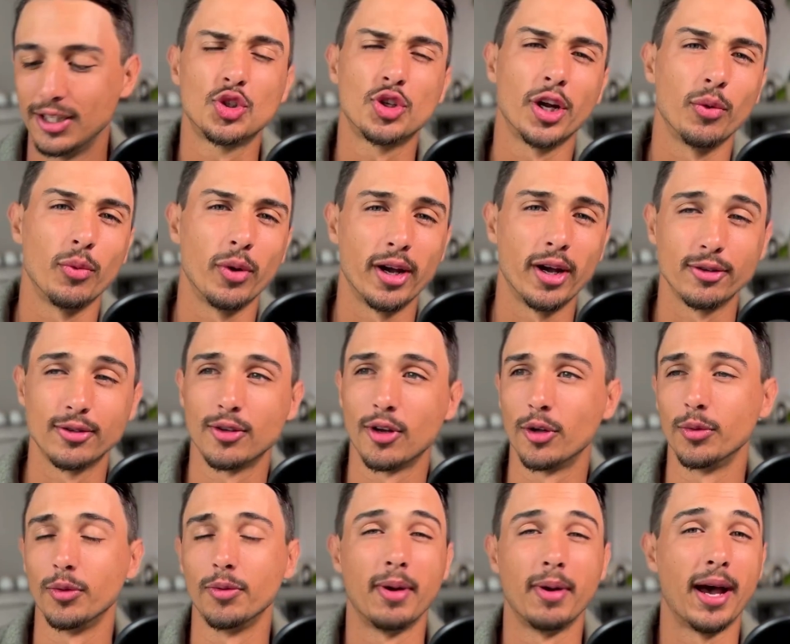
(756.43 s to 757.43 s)
straight away I'll
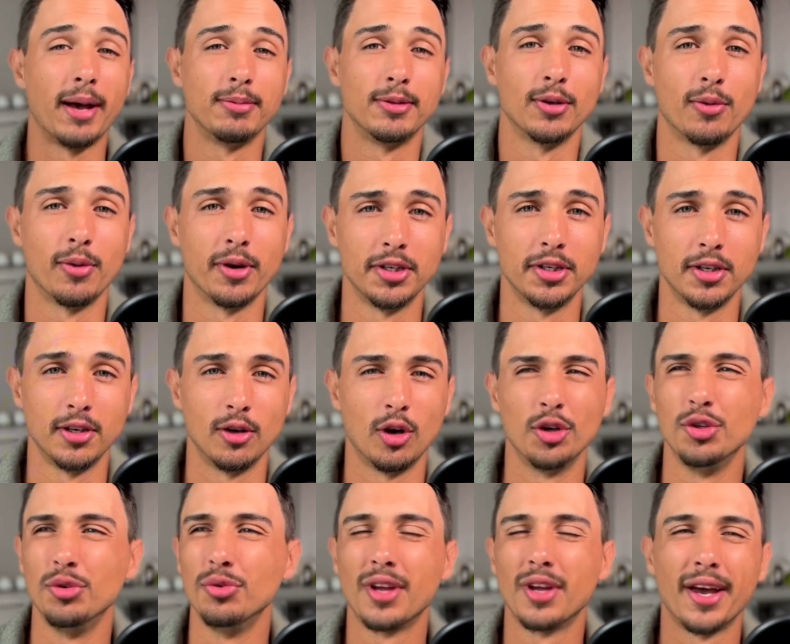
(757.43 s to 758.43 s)
start with perhaps a question. Are
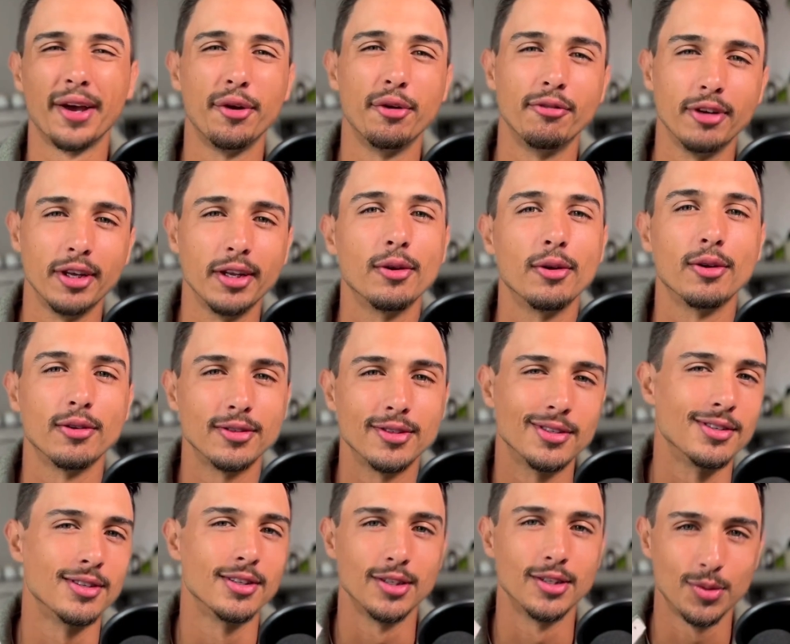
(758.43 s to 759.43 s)
you tired of
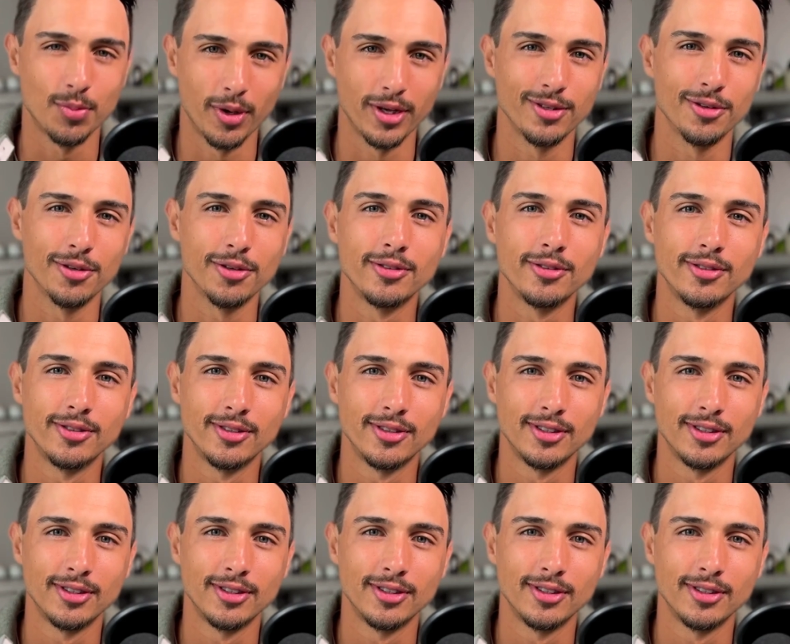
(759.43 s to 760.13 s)
inconsistent espresso?